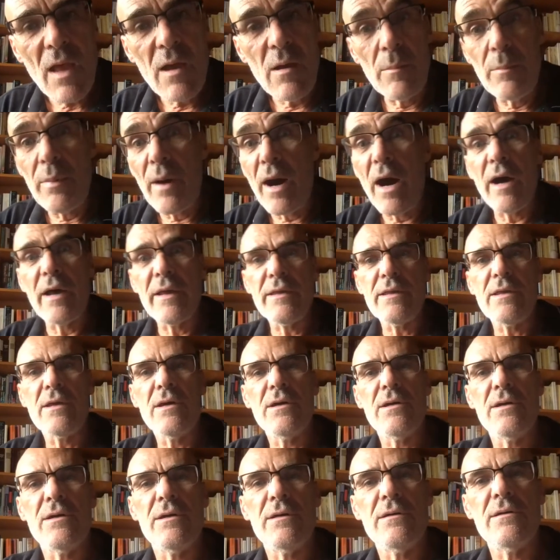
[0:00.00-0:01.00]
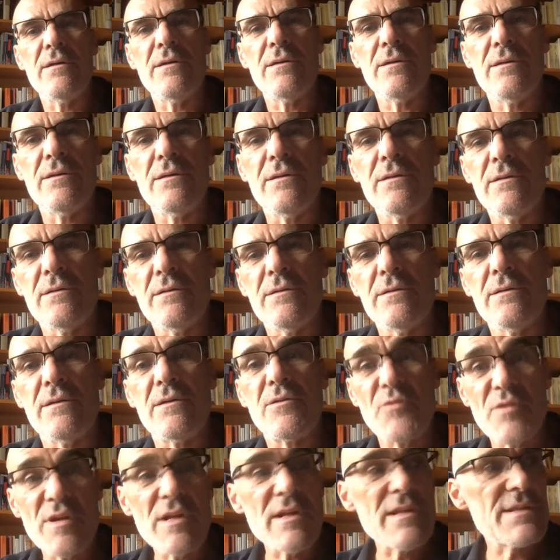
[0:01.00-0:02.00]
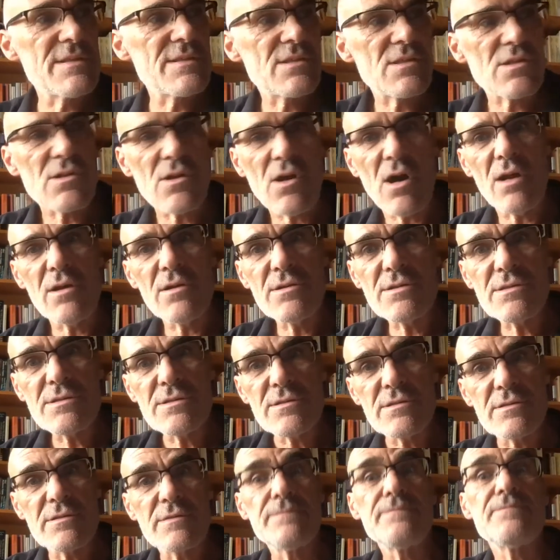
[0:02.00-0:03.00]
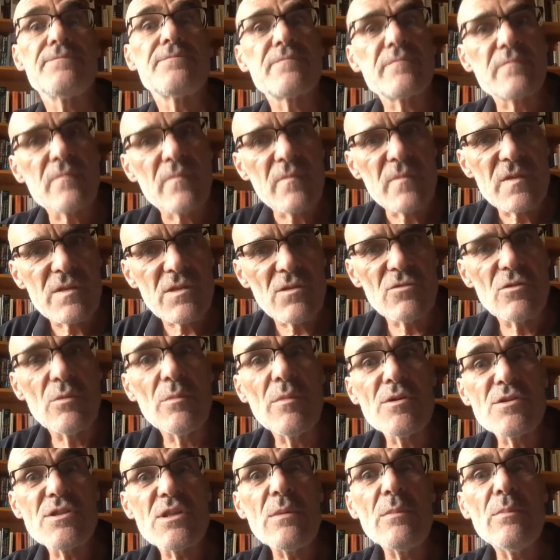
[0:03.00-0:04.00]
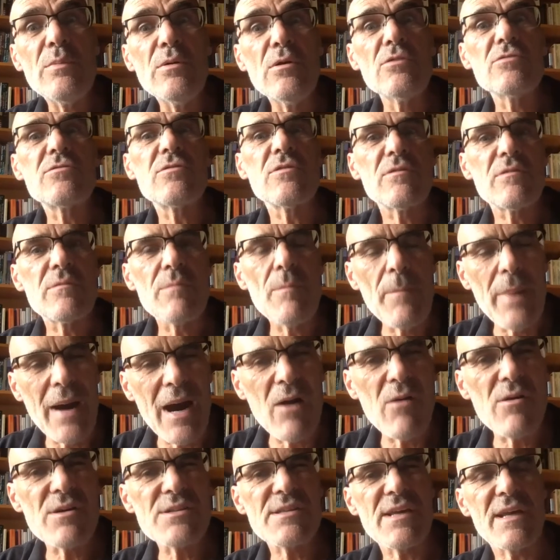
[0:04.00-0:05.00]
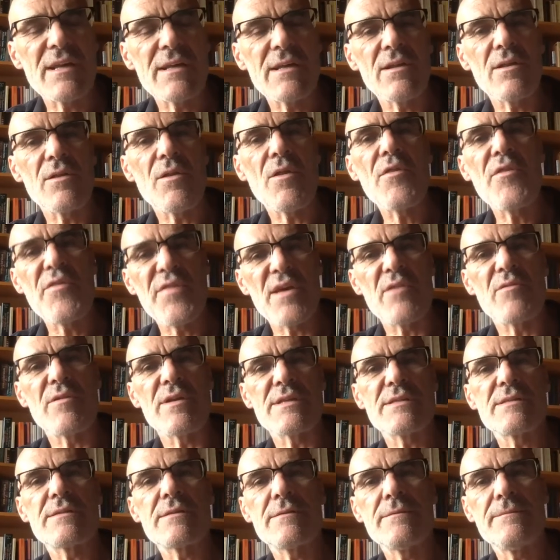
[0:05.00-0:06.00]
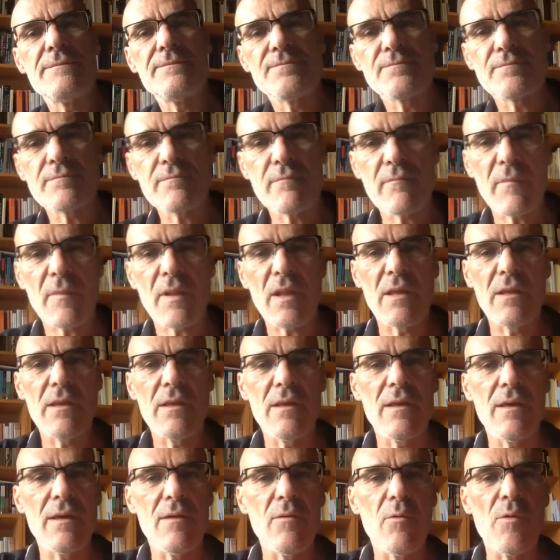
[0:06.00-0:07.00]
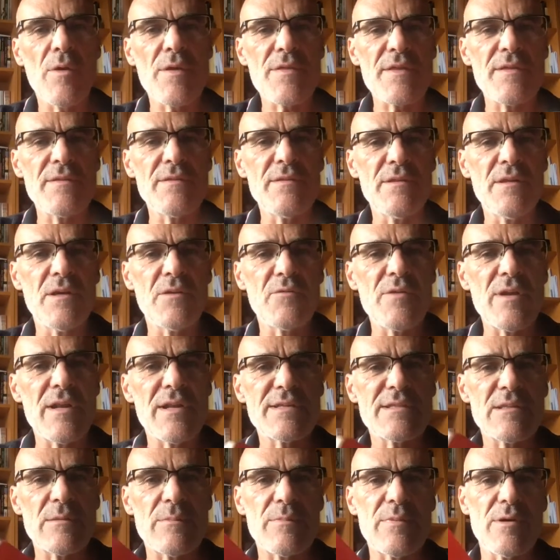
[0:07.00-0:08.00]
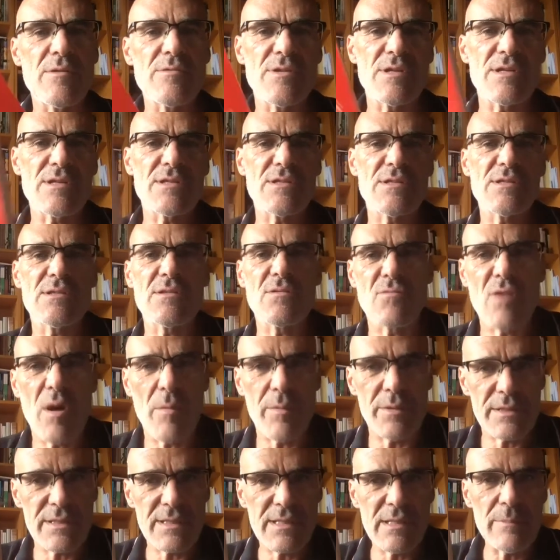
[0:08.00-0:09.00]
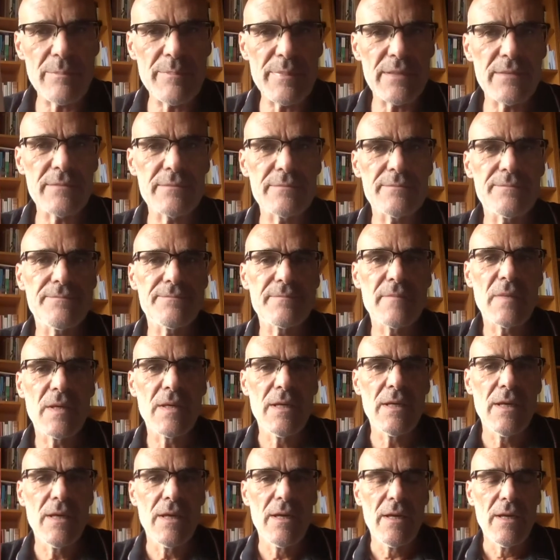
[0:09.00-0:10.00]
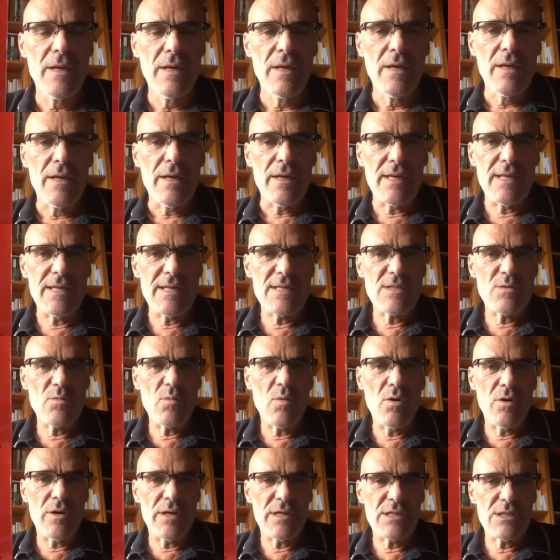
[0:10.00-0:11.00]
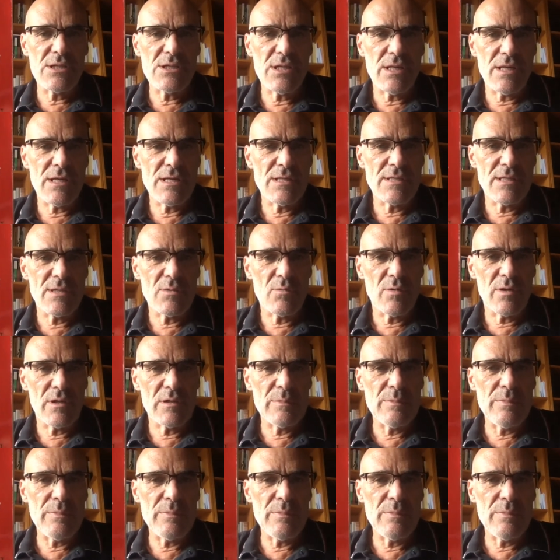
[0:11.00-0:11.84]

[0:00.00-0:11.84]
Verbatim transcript: by uh, realist scholars so the most important power cycle theorist within the realist approach is Robert Gilpin. In his War and Change in World